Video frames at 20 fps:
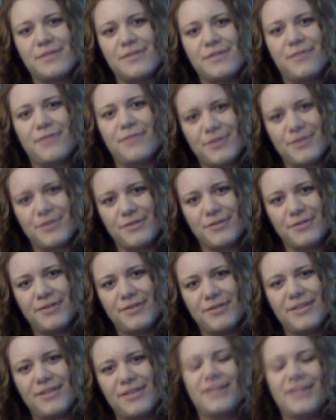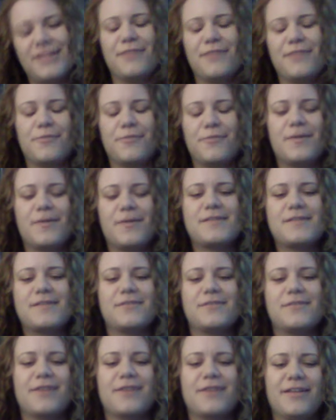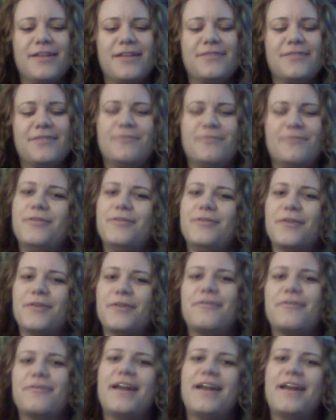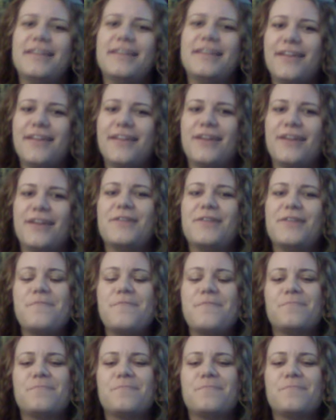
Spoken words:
Chitose version in the info box, so you can find it there.